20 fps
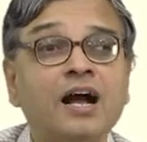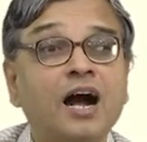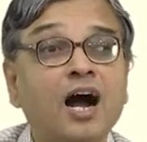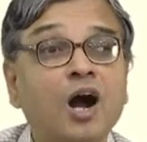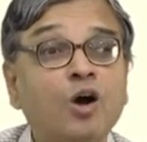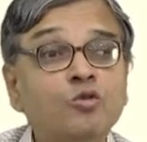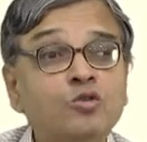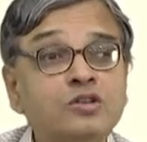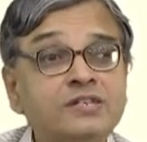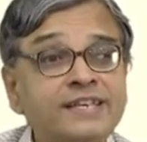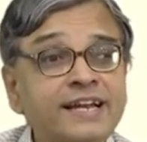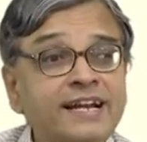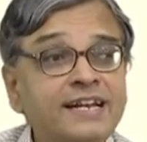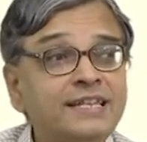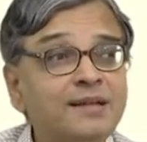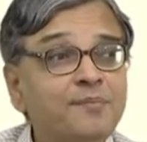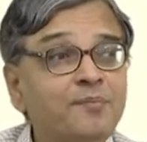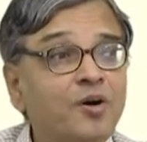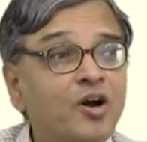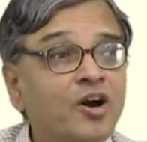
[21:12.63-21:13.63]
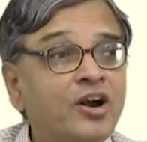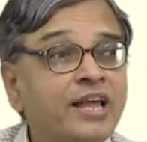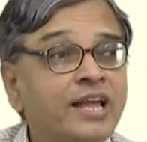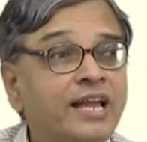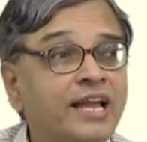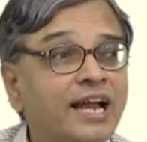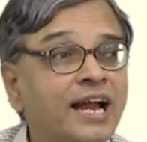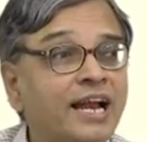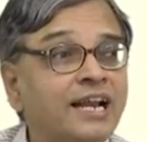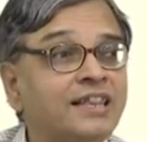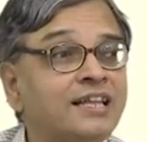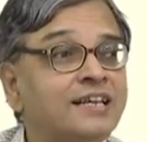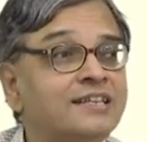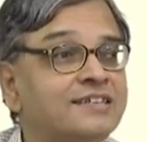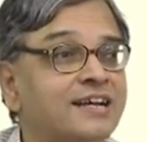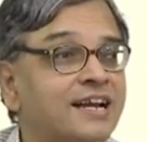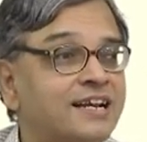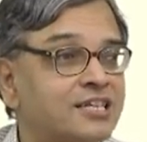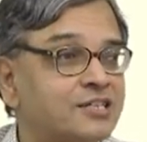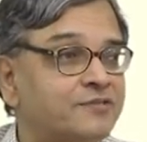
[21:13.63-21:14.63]
outside the body and then
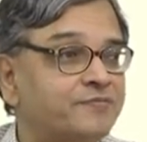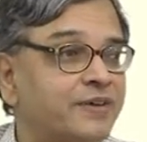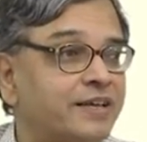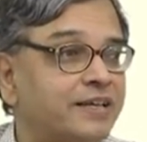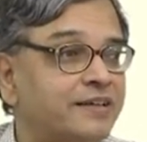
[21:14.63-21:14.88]
satisfy.